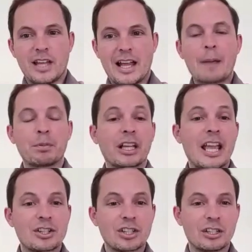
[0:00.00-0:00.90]

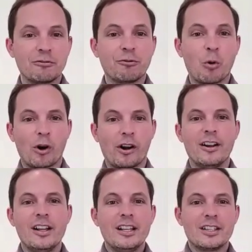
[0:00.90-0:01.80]
application
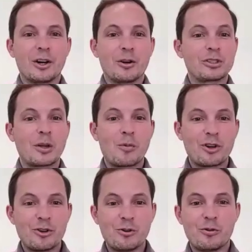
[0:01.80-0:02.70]
for you know someone
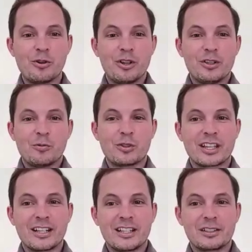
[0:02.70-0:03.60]
who was
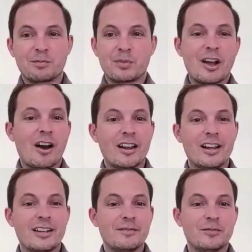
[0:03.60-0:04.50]
going to be on
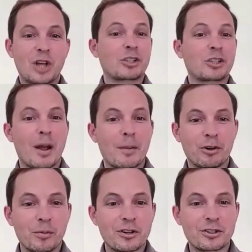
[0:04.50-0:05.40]
a Dr Pepper
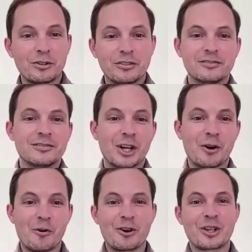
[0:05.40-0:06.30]
commercial, you
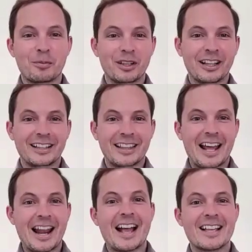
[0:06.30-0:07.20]
know, or something like
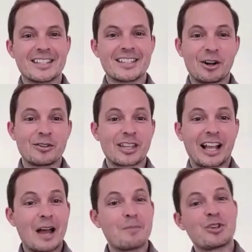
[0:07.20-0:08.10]
that as you know it's like
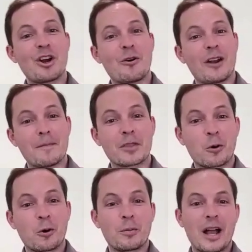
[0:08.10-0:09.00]
I'm Joe and I'm the
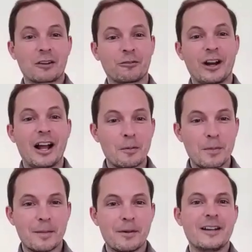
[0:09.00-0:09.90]
quarterback for
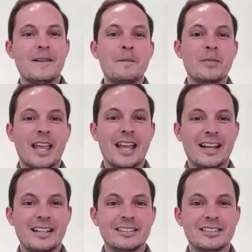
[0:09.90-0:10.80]
Alabama
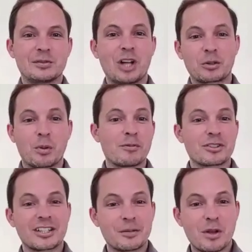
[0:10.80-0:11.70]
and Dr. Pepper is
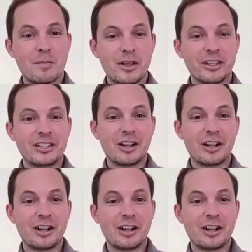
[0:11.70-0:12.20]
going to give me a million